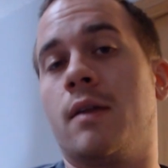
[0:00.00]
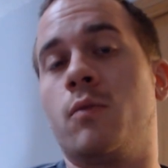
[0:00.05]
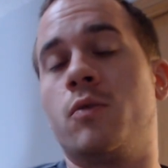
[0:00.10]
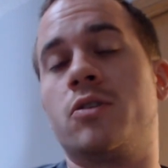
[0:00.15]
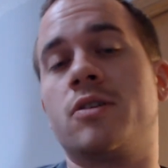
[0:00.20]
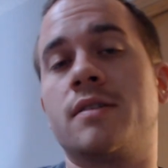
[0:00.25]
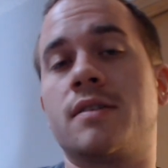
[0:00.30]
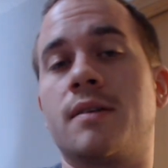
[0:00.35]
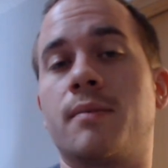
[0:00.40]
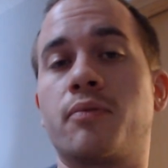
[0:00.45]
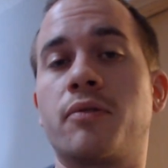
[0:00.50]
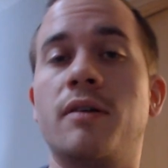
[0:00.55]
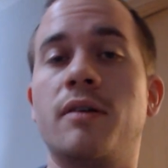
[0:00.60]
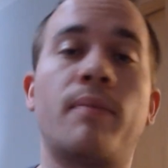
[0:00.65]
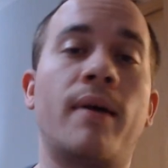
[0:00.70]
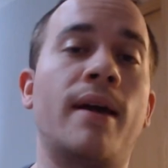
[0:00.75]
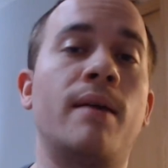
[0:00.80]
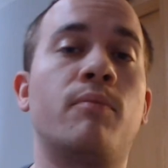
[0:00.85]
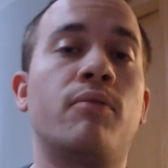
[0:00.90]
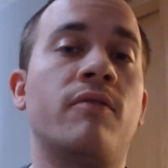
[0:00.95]
which is a
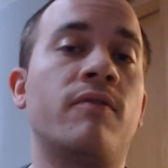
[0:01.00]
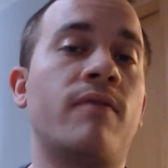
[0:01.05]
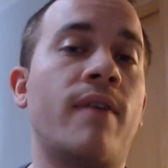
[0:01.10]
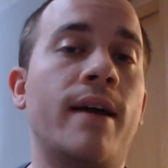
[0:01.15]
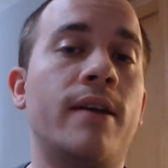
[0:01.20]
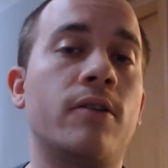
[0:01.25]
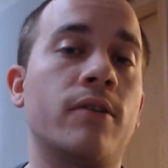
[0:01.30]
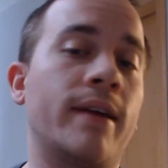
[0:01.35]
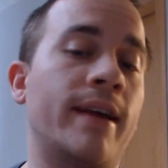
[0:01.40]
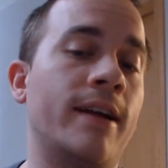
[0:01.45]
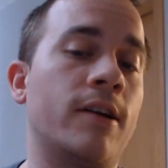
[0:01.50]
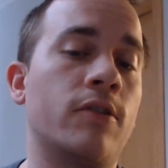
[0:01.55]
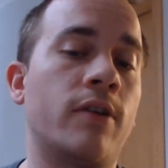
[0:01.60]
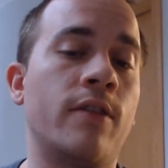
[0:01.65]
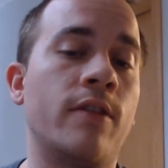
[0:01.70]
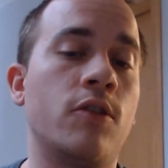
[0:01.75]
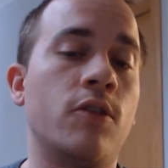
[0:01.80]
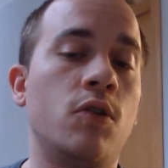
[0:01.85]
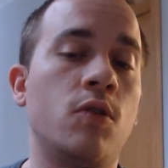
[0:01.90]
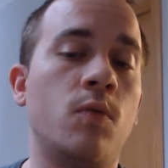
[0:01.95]
prepaid provider here
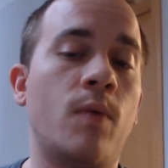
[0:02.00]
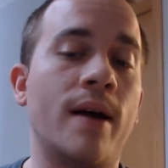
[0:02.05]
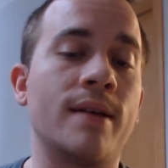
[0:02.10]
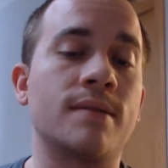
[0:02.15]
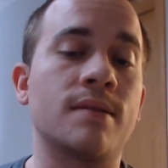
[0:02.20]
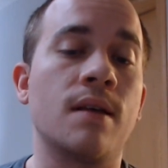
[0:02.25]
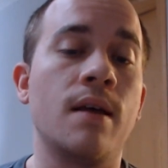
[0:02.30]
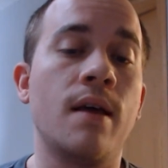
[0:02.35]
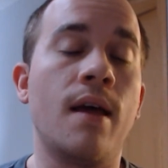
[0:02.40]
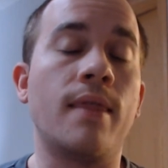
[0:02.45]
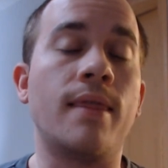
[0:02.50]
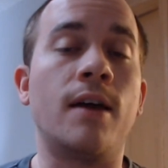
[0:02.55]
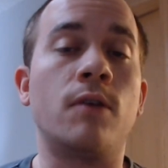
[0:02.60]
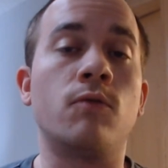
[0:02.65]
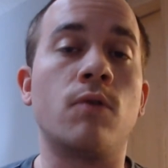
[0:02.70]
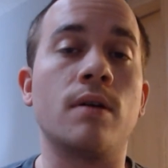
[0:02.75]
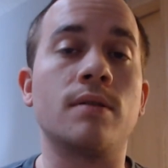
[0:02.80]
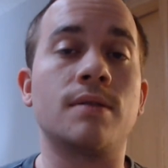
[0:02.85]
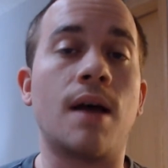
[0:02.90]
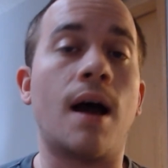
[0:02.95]
in the US that
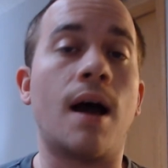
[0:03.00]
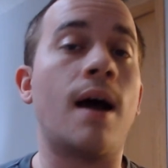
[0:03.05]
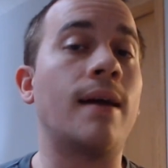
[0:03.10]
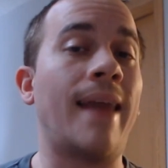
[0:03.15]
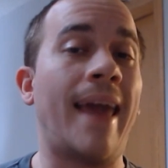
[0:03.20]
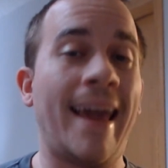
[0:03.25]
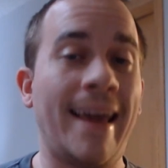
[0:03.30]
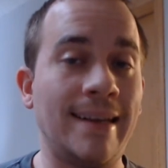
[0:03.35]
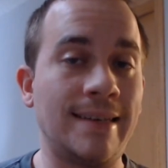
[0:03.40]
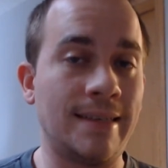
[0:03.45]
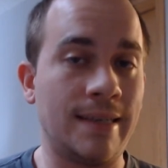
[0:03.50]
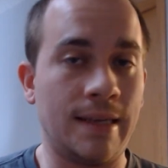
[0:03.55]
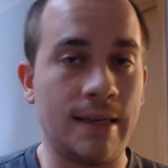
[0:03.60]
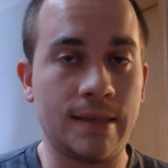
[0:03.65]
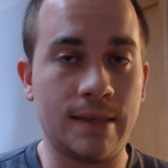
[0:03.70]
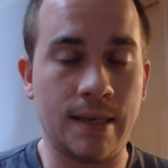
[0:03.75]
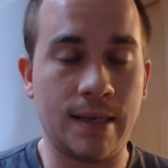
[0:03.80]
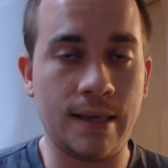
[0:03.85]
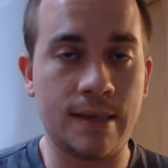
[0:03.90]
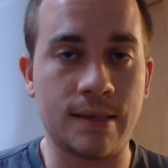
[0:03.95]
runs on
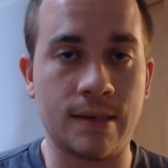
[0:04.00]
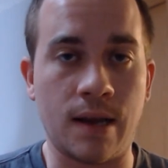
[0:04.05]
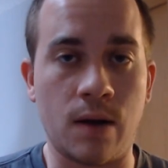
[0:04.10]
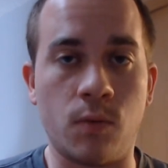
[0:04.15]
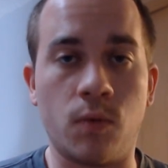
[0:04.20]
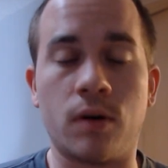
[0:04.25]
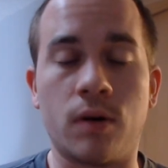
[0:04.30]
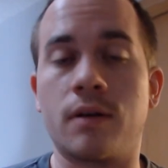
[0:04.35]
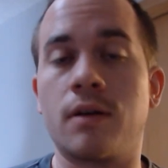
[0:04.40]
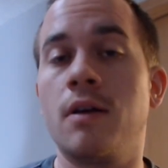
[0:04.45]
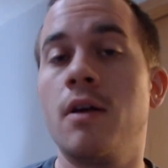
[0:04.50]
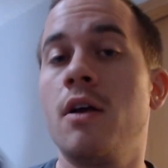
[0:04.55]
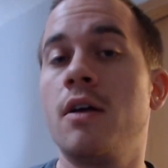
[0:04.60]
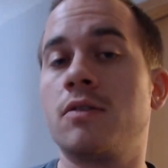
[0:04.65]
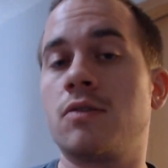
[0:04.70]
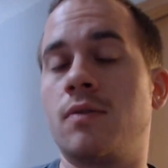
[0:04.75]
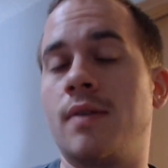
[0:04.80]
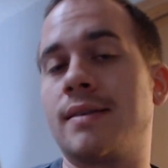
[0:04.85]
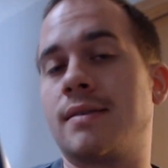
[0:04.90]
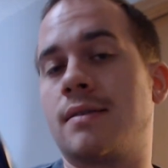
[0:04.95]
AT&T's network.
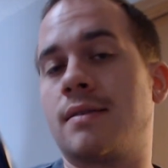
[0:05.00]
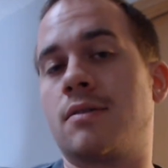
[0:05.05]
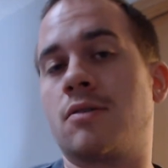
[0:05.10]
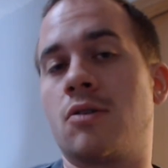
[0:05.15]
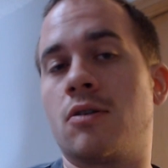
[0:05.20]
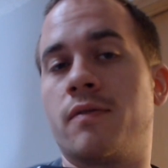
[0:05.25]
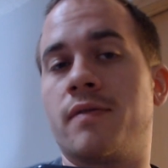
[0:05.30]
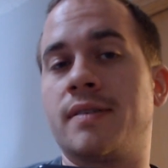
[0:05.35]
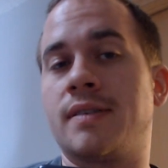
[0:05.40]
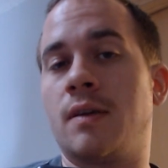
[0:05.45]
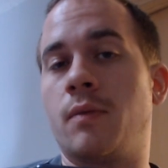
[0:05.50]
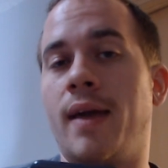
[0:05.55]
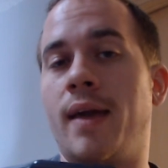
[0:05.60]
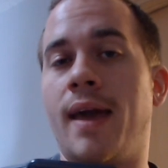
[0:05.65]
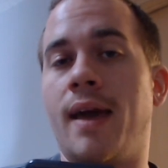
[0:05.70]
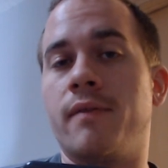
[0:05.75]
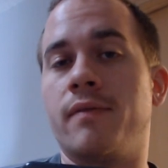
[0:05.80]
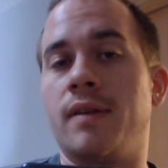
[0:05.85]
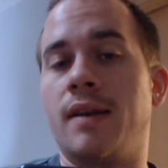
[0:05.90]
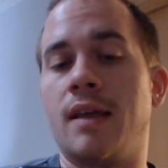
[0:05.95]
So that's the service that we
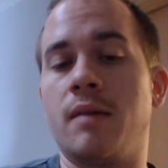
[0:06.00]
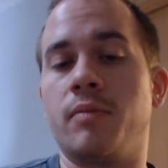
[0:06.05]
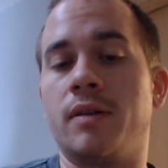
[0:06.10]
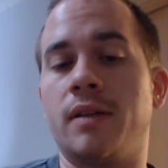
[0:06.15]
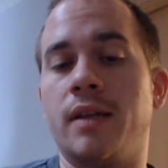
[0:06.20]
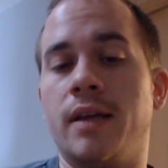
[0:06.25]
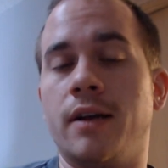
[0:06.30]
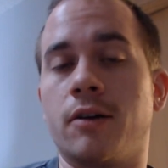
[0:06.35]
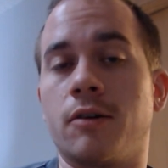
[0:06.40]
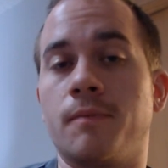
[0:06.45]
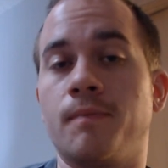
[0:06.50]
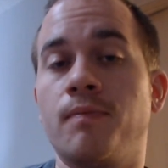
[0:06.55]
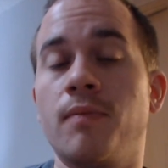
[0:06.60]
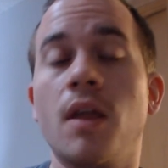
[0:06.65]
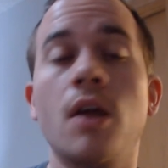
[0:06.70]
have enabled here.